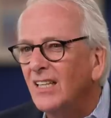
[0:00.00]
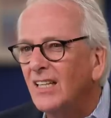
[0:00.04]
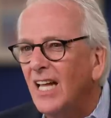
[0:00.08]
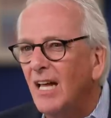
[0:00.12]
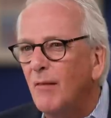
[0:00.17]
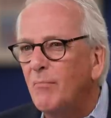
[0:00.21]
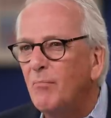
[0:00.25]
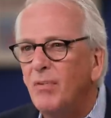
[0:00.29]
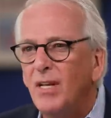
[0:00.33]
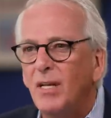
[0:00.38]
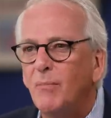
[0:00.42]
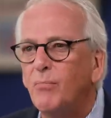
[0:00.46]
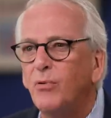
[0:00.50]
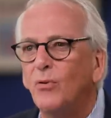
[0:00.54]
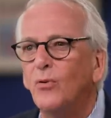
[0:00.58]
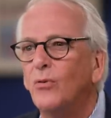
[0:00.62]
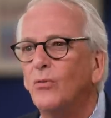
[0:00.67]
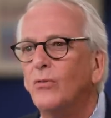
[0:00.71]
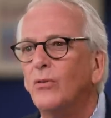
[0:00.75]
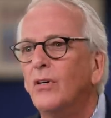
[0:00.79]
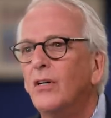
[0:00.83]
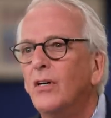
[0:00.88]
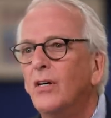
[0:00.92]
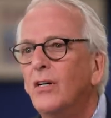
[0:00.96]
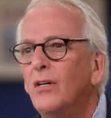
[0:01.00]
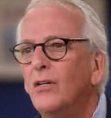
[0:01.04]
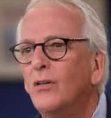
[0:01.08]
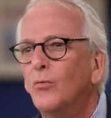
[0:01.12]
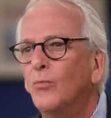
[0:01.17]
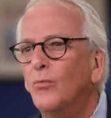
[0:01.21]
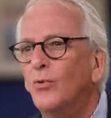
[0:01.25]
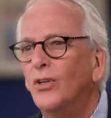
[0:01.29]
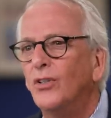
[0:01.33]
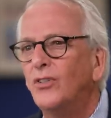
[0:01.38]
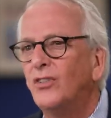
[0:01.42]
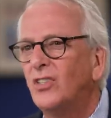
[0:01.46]
that people
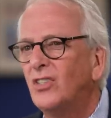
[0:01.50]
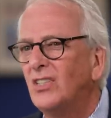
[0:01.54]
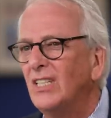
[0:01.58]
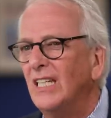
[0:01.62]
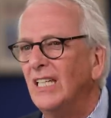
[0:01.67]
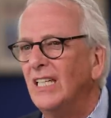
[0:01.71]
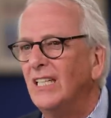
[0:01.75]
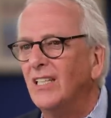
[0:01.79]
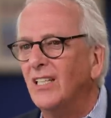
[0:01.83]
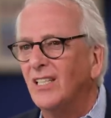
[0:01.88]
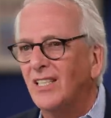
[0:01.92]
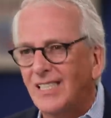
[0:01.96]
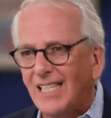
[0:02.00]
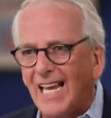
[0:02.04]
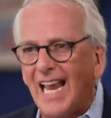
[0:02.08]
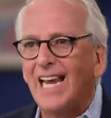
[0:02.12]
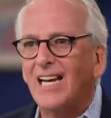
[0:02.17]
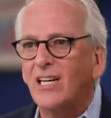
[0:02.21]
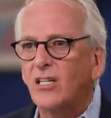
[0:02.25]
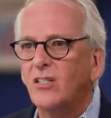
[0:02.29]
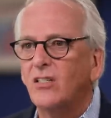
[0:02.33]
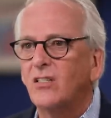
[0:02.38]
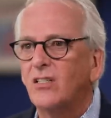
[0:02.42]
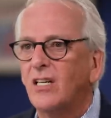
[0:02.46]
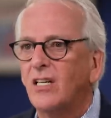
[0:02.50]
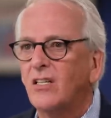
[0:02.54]
would see the sanctions